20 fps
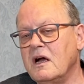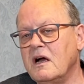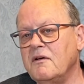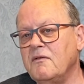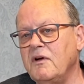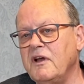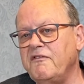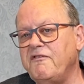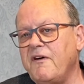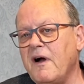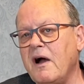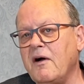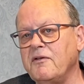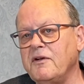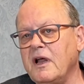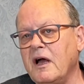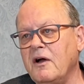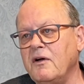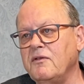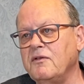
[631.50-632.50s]
we
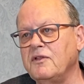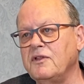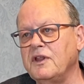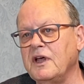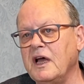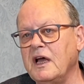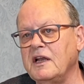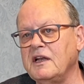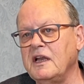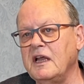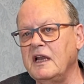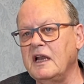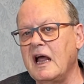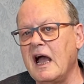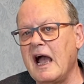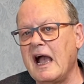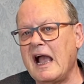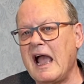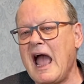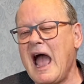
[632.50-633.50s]
found out that in
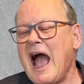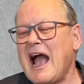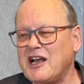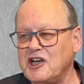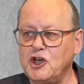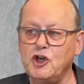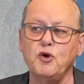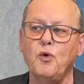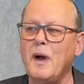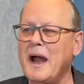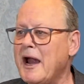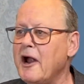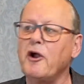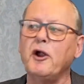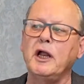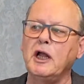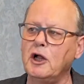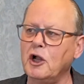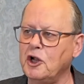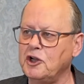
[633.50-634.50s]

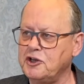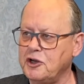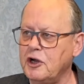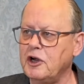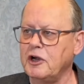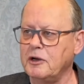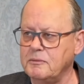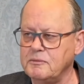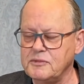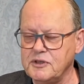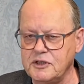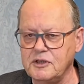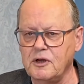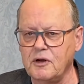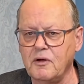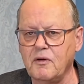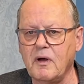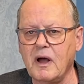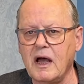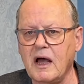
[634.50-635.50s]
actuarial terms, you
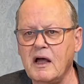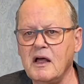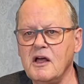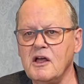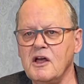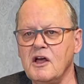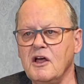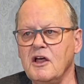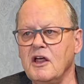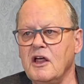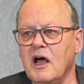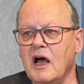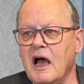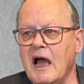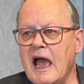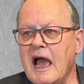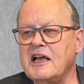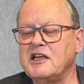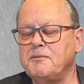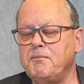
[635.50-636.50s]
know,
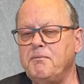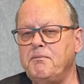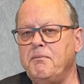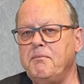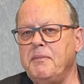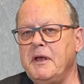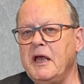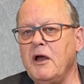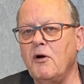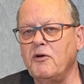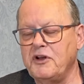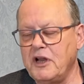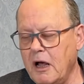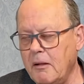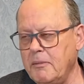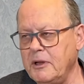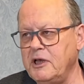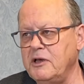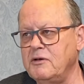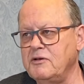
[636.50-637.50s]

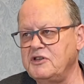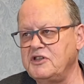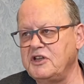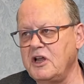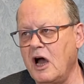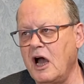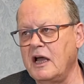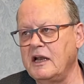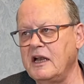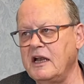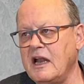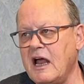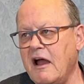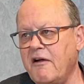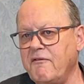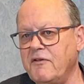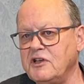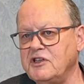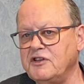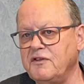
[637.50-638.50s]
ex-POWs died an
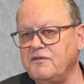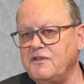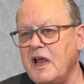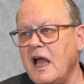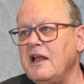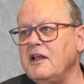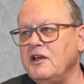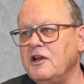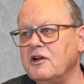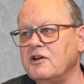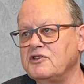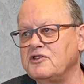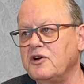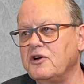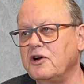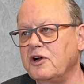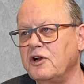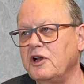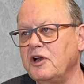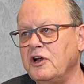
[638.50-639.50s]
average of 10 years
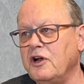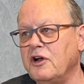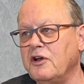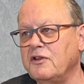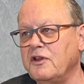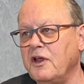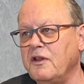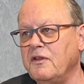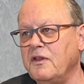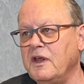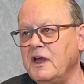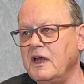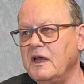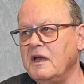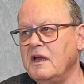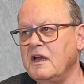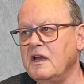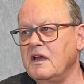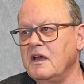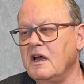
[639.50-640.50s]
earlier than
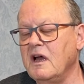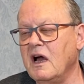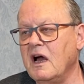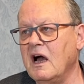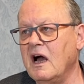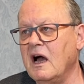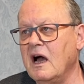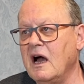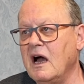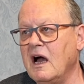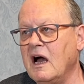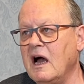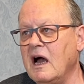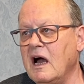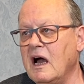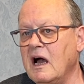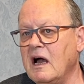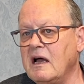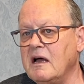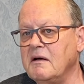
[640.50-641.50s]
the
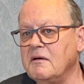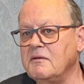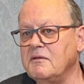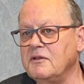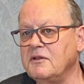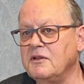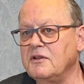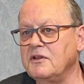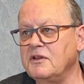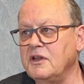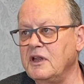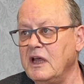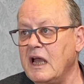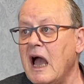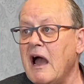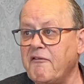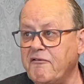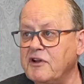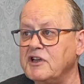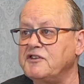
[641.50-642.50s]

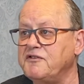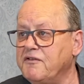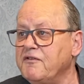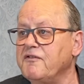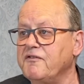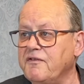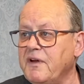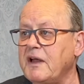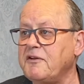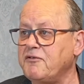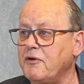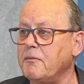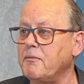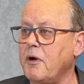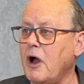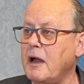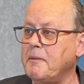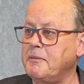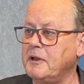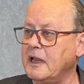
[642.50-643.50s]
average veteran
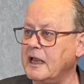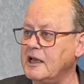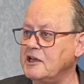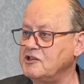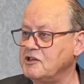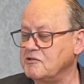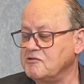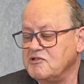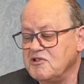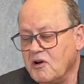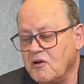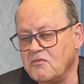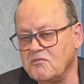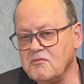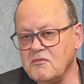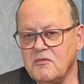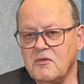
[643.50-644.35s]
population. So